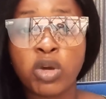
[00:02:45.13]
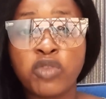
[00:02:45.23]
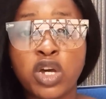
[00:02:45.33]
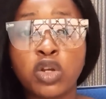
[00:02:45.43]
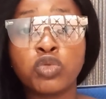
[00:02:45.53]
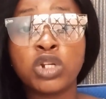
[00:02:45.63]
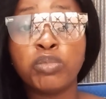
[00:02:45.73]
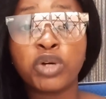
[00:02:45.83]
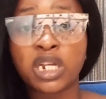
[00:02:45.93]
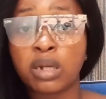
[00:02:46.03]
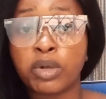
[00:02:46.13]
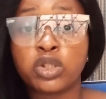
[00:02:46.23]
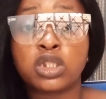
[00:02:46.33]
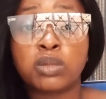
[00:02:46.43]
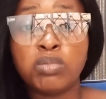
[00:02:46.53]
But if you're not really bothered
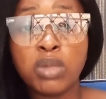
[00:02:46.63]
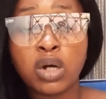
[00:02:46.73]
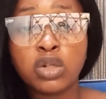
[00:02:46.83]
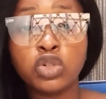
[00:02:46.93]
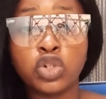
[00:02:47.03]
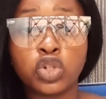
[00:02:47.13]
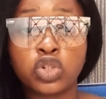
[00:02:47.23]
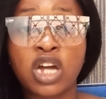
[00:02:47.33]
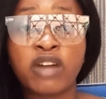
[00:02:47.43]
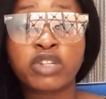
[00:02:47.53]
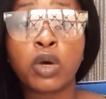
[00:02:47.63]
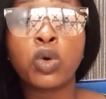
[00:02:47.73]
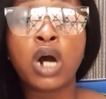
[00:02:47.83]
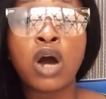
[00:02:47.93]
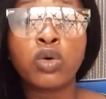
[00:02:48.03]
about the smell, you're just after
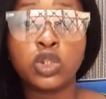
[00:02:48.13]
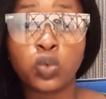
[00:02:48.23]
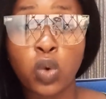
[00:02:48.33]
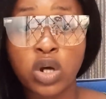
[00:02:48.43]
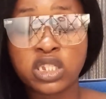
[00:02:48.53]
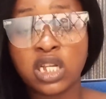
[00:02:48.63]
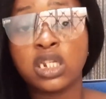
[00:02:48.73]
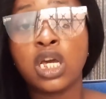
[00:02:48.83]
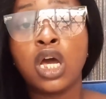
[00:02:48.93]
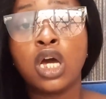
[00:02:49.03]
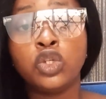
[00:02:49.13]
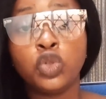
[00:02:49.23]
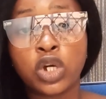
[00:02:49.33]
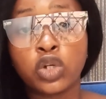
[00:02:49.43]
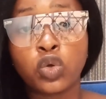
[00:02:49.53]
how it works, then
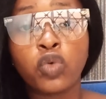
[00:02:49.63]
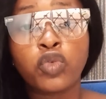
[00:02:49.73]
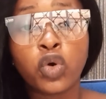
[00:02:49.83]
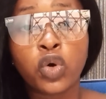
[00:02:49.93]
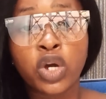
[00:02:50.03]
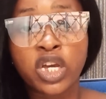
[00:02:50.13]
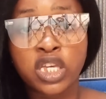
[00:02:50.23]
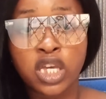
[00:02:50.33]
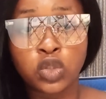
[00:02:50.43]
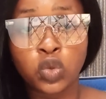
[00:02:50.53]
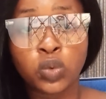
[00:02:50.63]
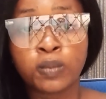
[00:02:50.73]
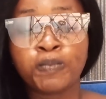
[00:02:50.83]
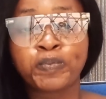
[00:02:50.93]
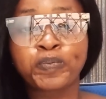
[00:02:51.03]
you can go for
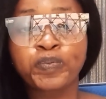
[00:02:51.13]
Caretone.